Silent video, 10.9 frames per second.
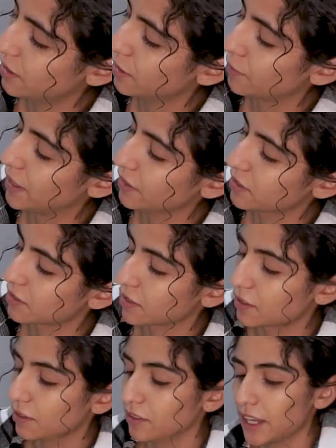around the
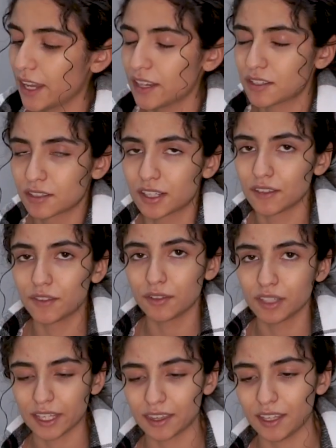circle and it should give you
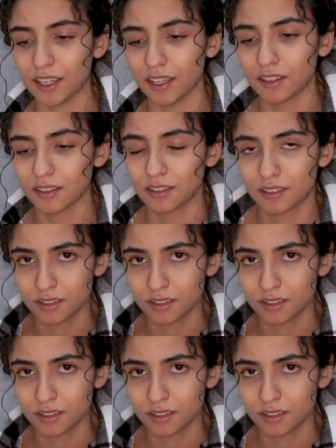like that